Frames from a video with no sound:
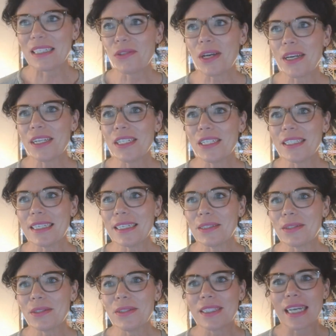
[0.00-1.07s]
Strategies
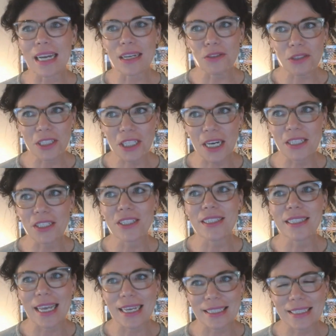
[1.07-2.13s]
include dietary
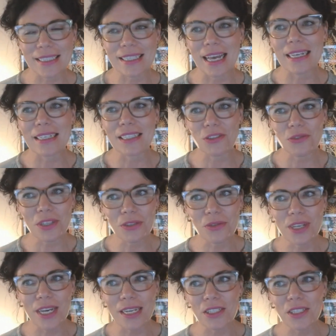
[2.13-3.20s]
changes, exercise,
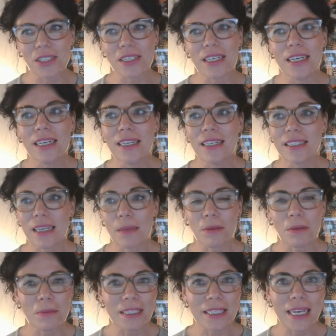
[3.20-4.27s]
stress reduction,
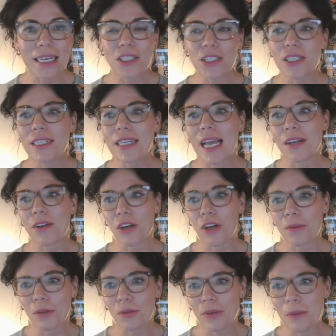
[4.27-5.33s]
supplementation, and
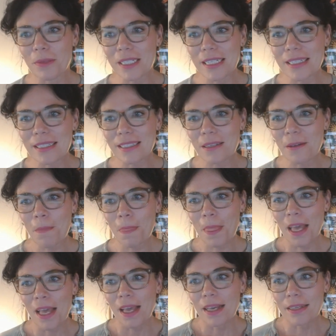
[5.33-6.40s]
herbal remedies.
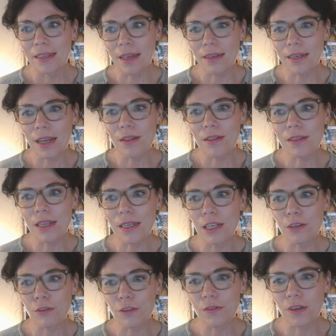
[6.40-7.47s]
Gut health
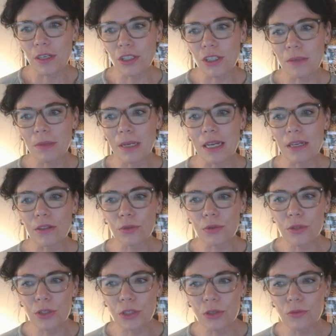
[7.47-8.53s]
and liver function play a
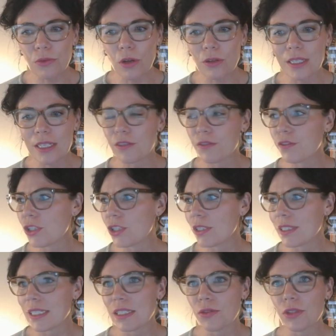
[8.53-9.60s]
crucial role in
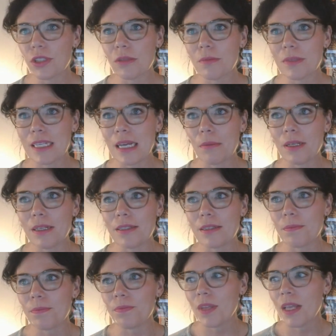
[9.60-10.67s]
efficient estrogen
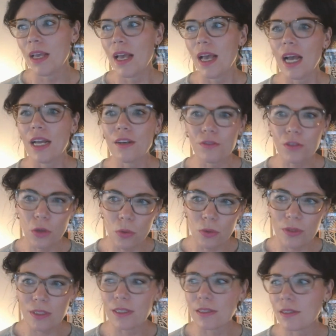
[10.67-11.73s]
metabolism. And of
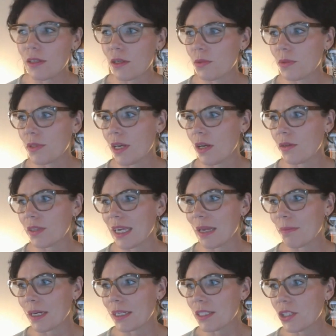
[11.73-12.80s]
course, consult with your
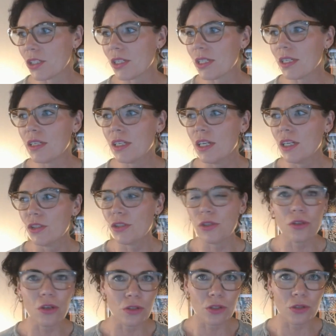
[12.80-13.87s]
healthcare practitioner.
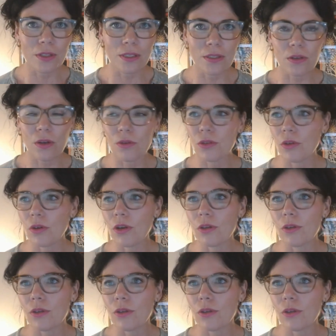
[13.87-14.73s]
Do not do this on your